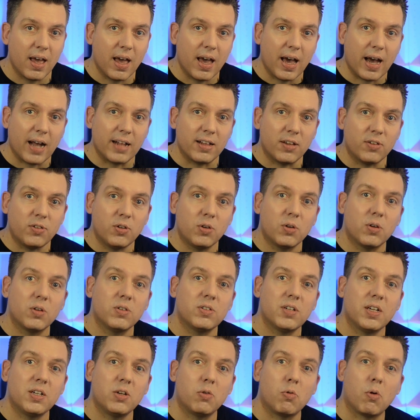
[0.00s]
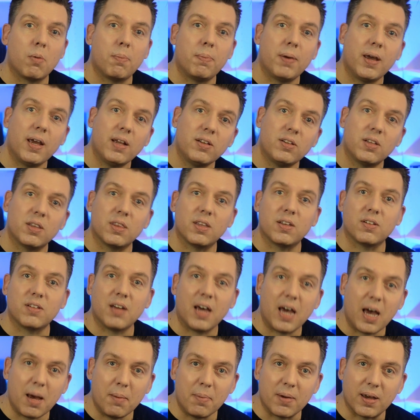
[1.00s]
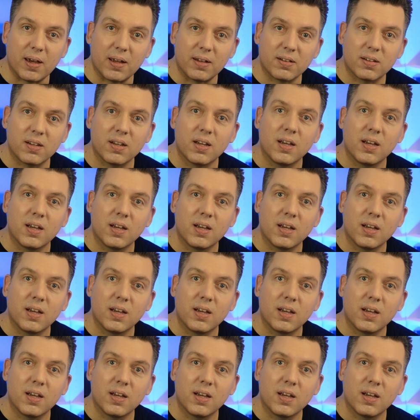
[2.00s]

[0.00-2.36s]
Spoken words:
And as you continue repeating this habit,